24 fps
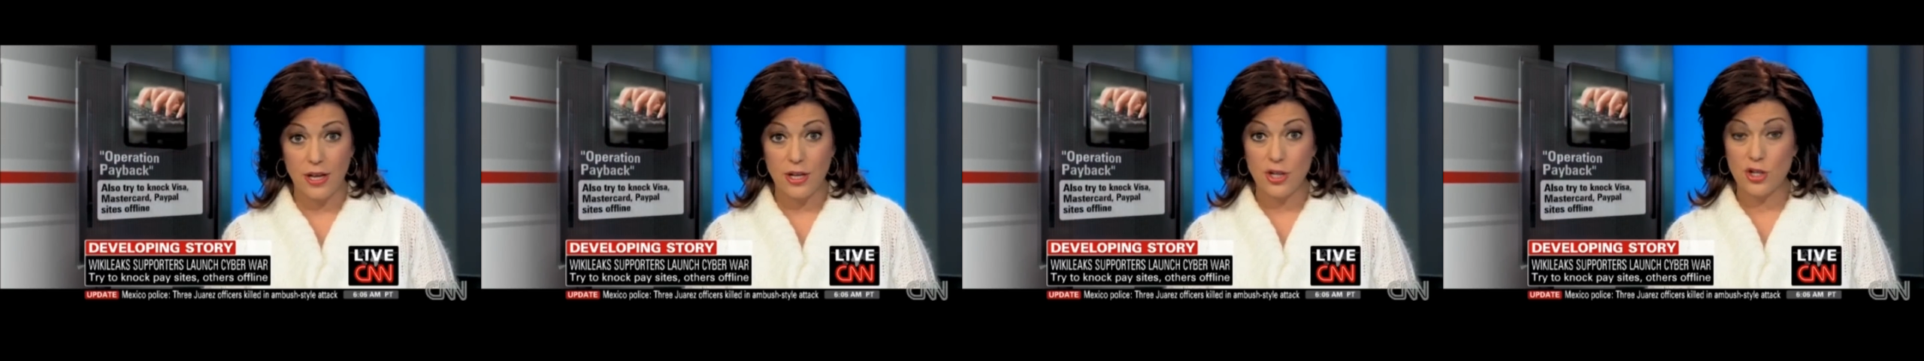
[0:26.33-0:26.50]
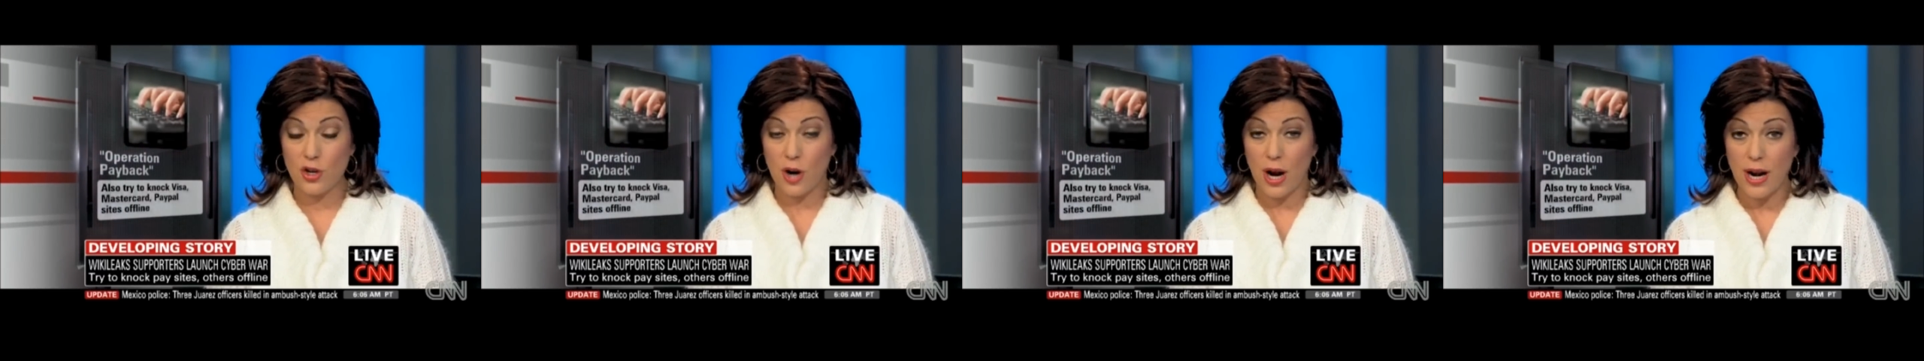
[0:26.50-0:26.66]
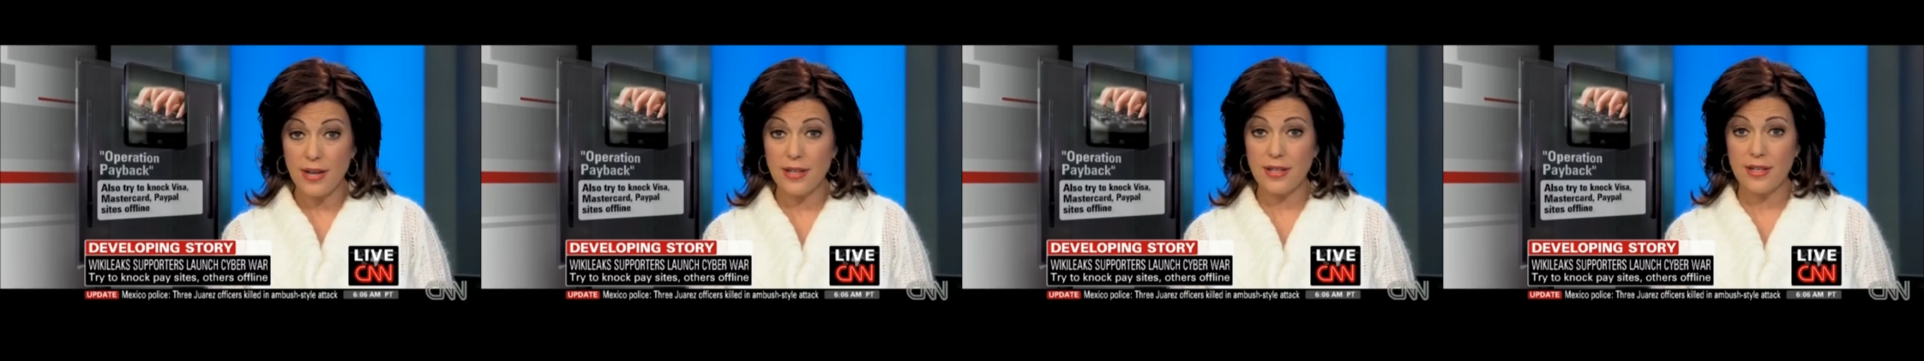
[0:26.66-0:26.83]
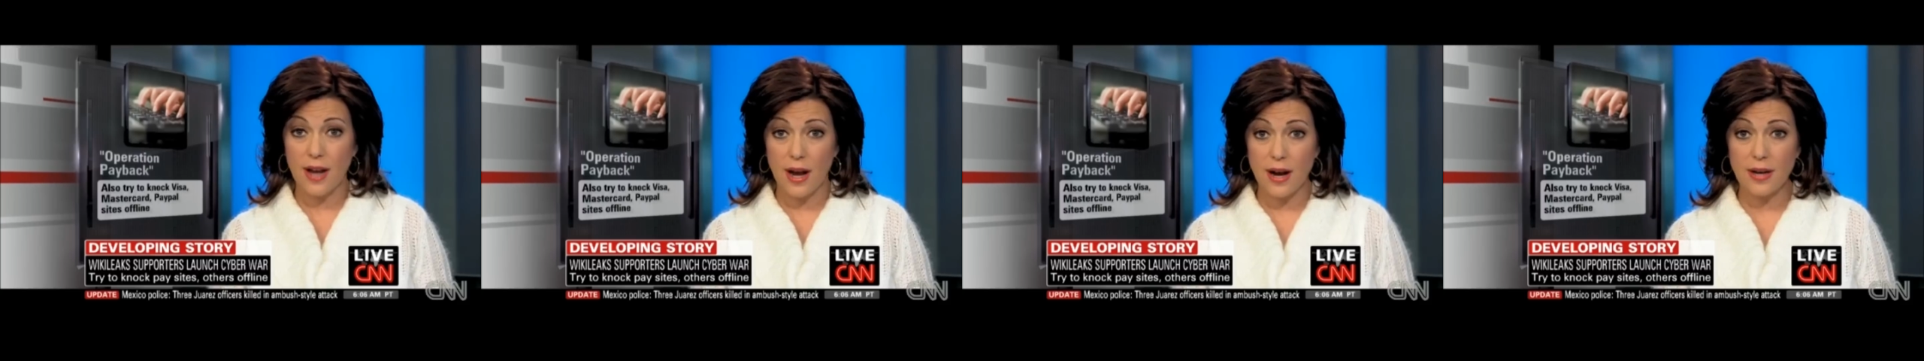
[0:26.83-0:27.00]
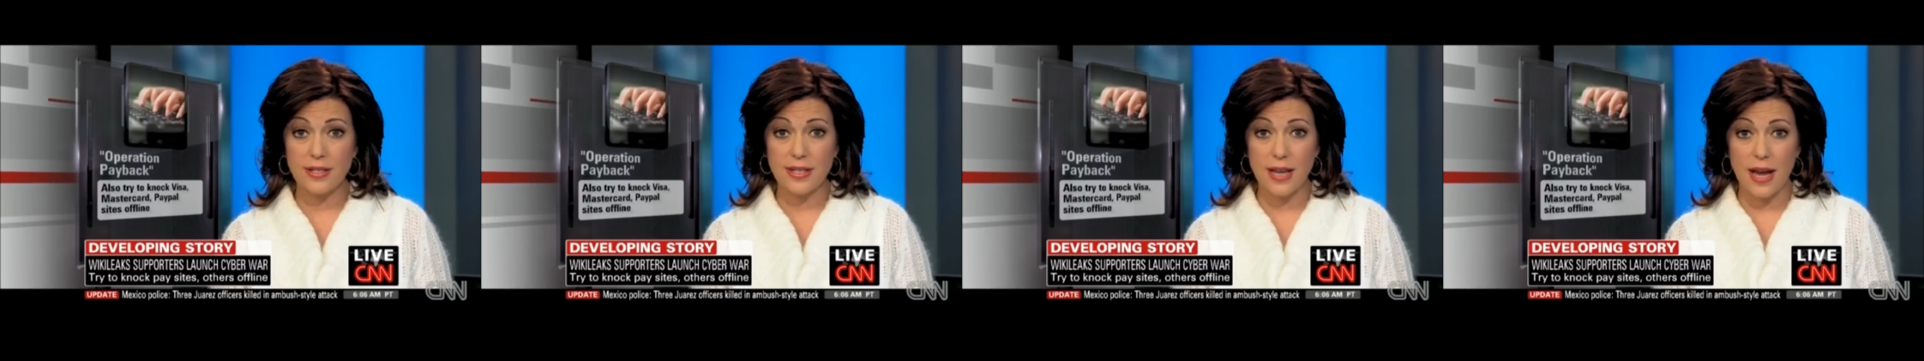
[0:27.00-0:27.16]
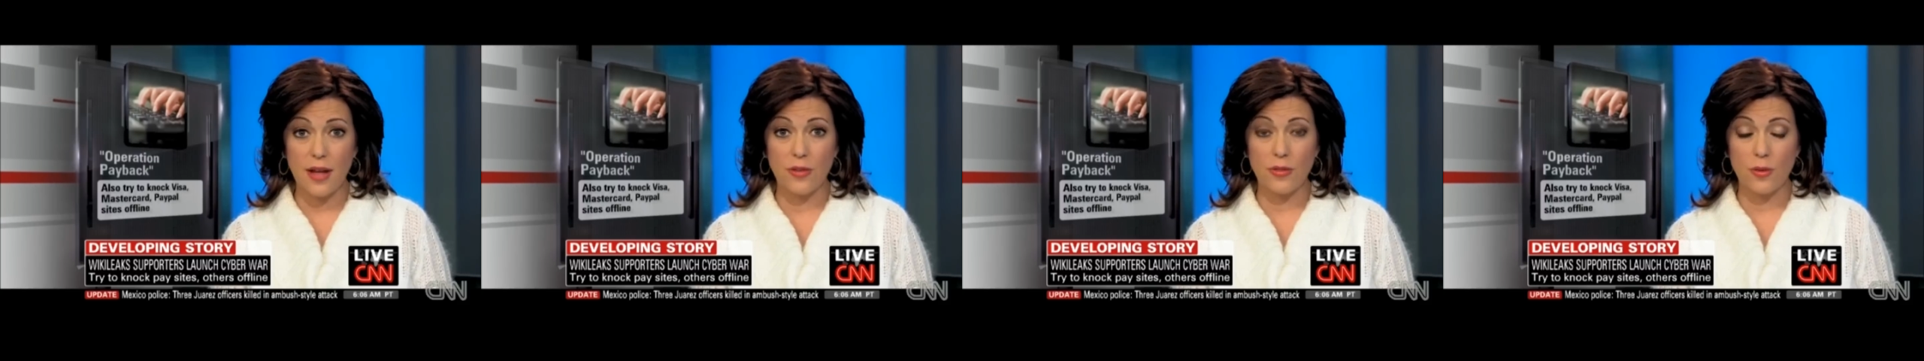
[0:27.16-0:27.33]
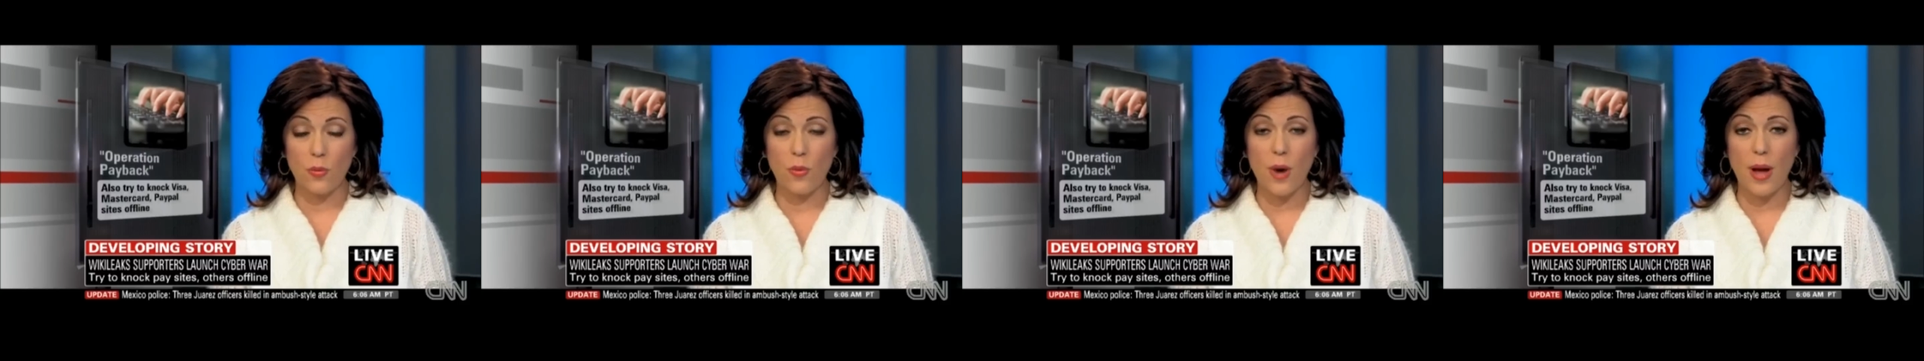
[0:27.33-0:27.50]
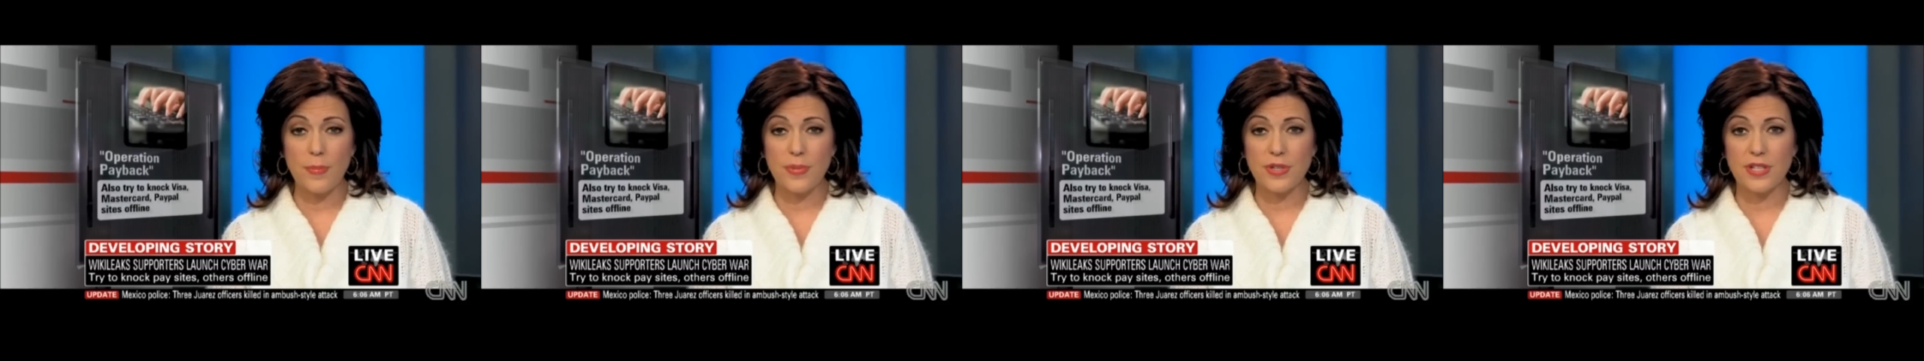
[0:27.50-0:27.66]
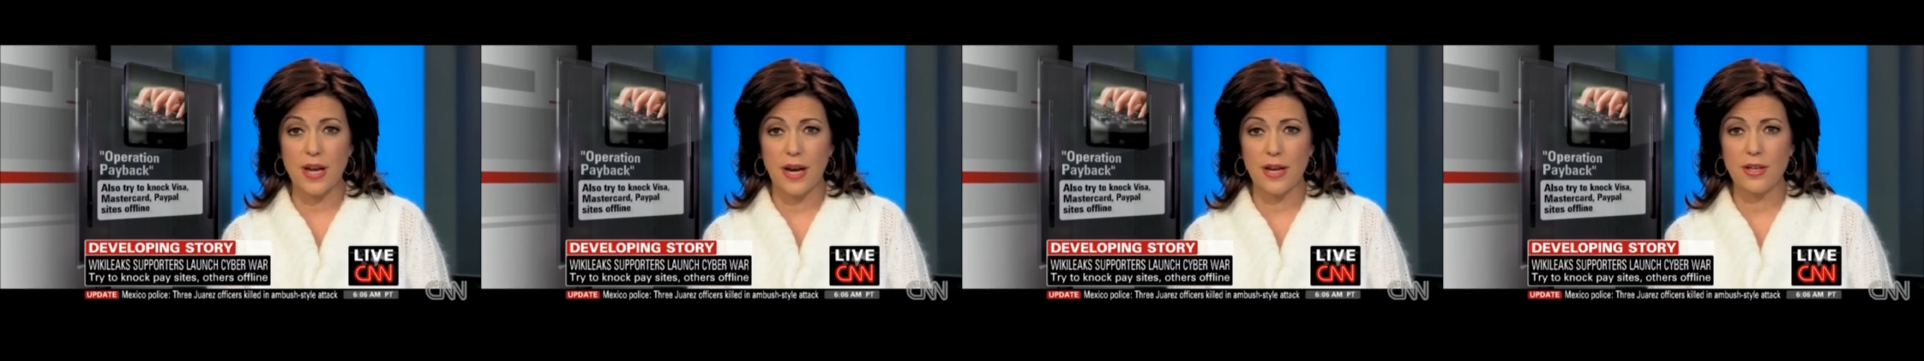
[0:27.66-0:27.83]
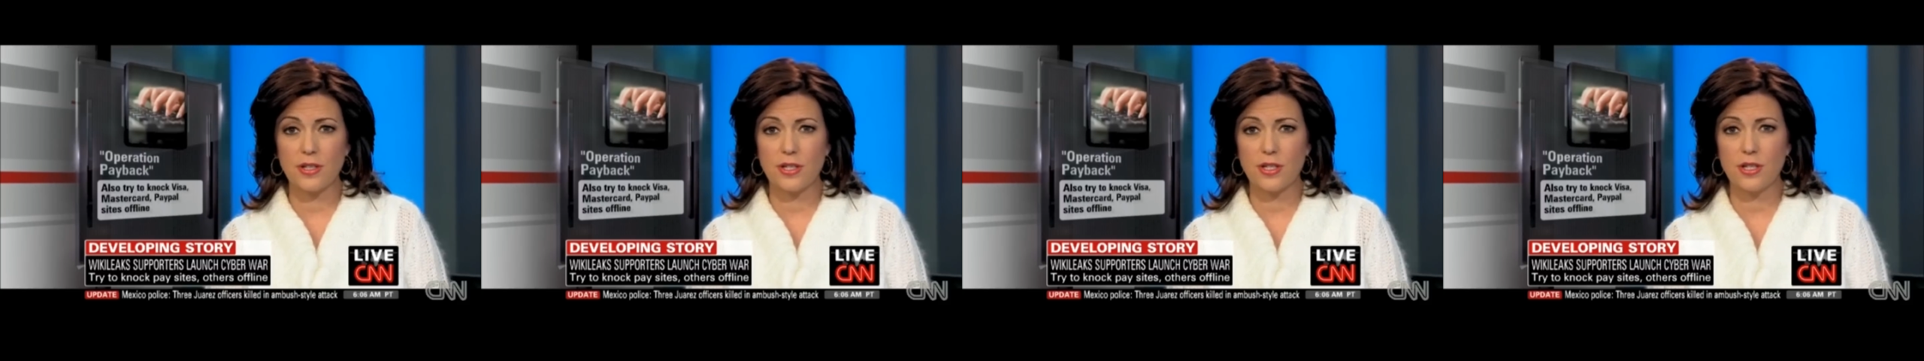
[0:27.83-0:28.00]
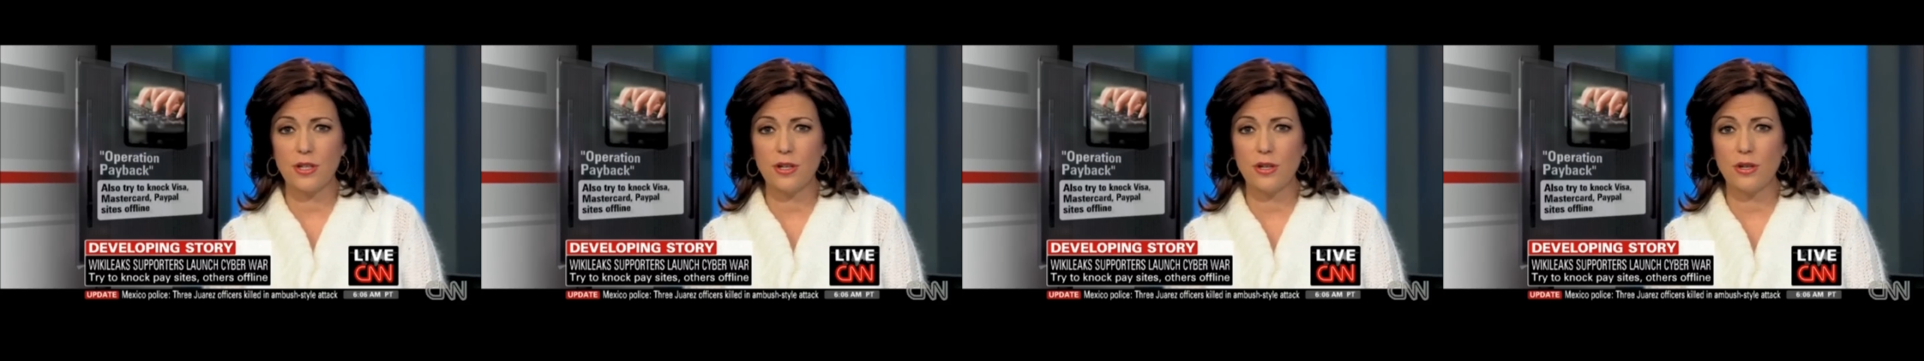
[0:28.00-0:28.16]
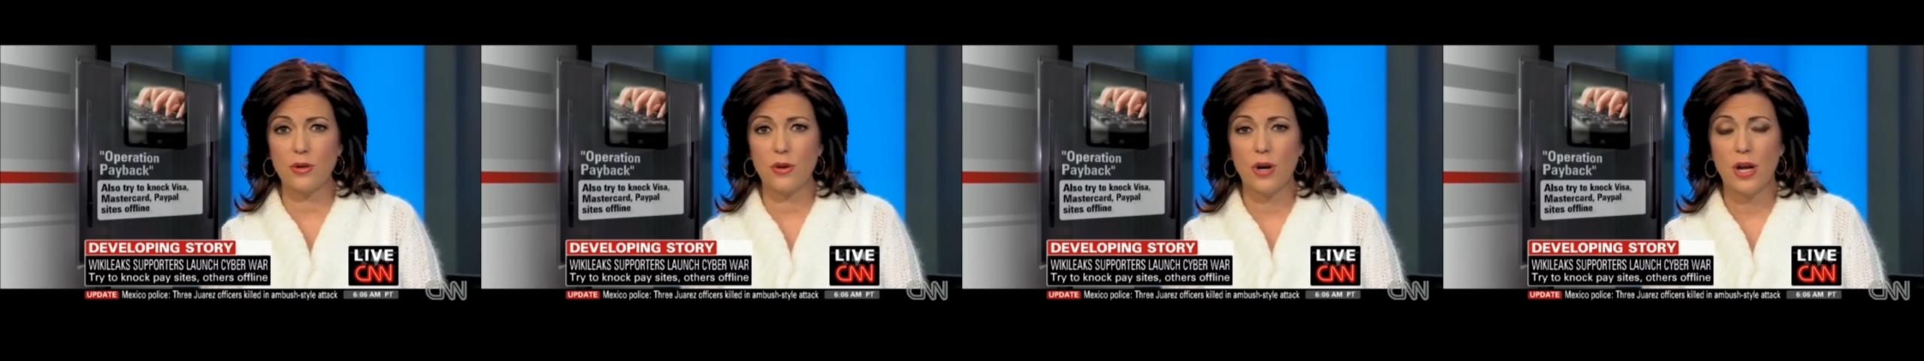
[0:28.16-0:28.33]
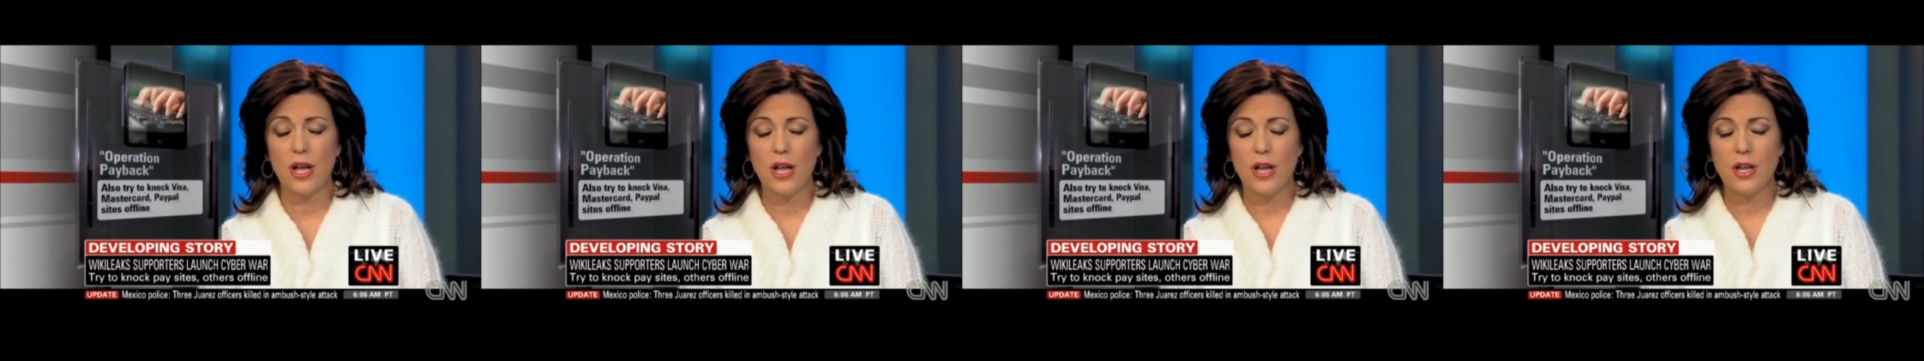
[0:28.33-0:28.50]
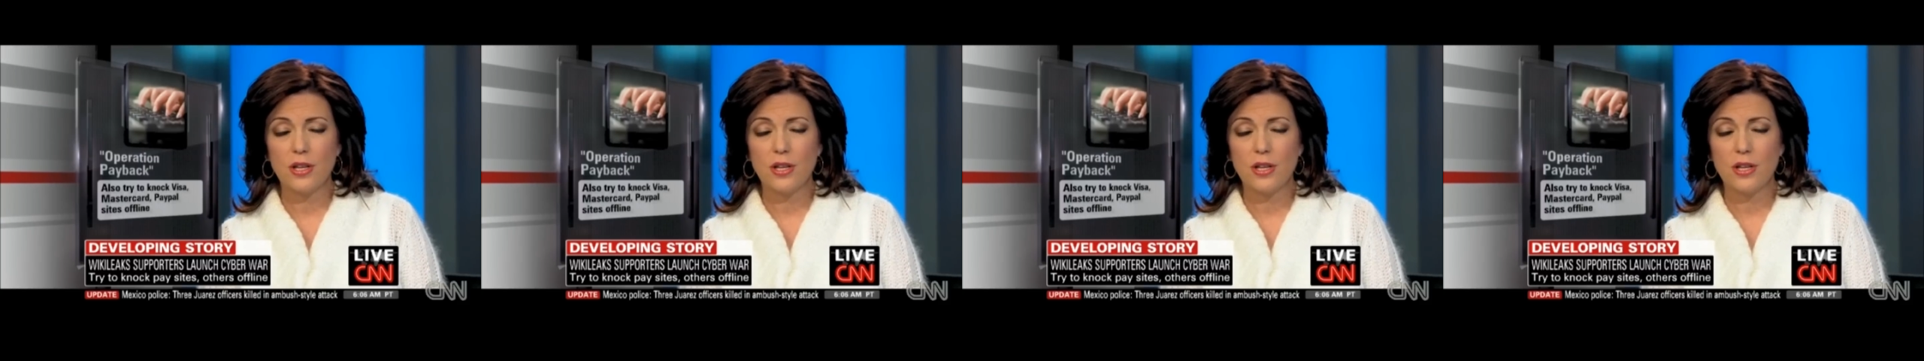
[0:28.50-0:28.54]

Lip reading: Tried to knock down the websites, too,